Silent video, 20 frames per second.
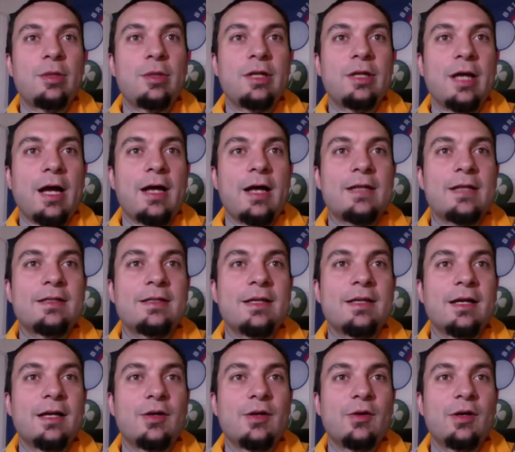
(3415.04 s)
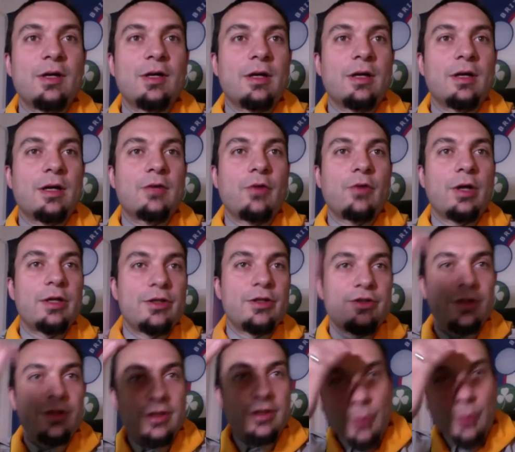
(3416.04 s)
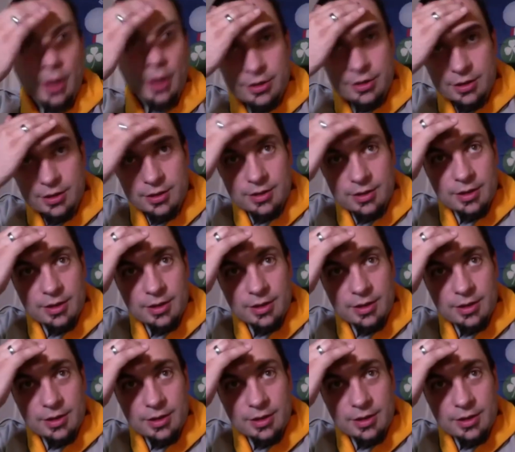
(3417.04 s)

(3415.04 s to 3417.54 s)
asked a quite interesting question.